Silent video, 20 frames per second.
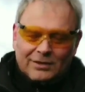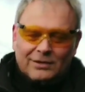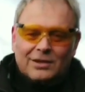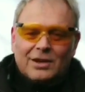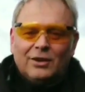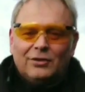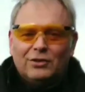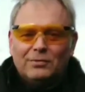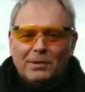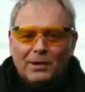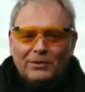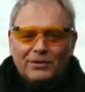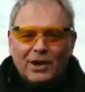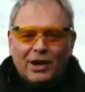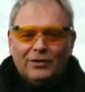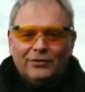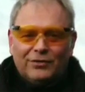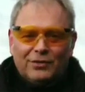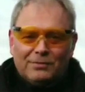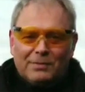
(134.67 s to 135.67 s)
It's a
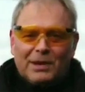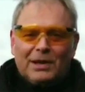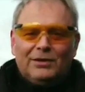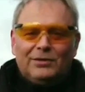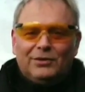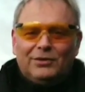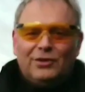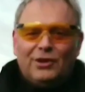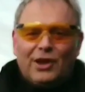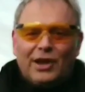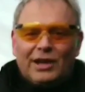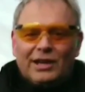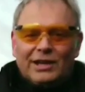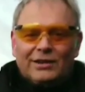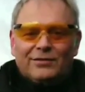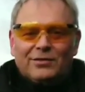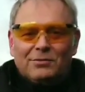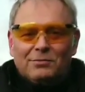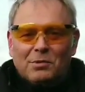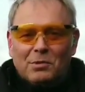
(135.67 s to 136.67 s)
customised gun for me, so slightly
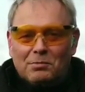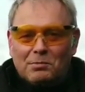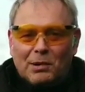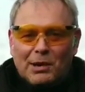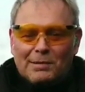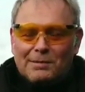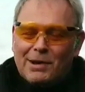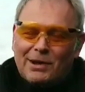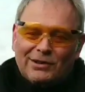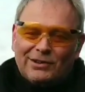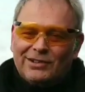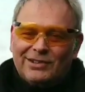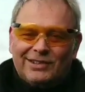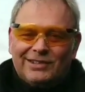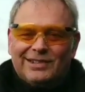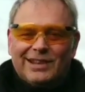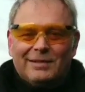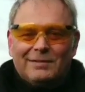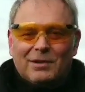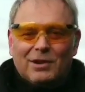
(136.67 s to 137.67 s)
different, but pretty much
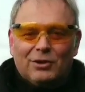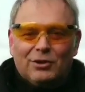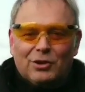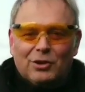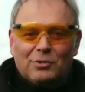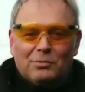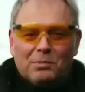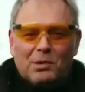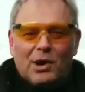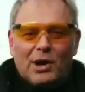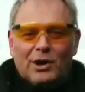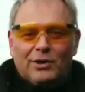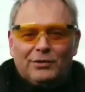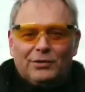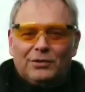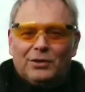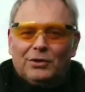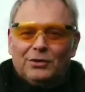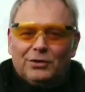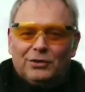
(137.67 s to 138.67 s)
it's the same gun you can buy
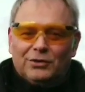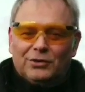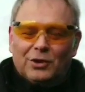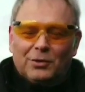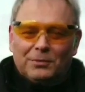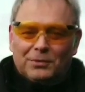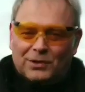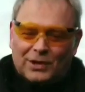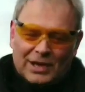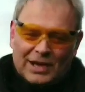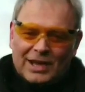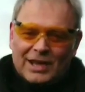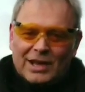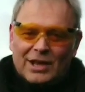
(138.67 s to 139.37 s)
on the shops,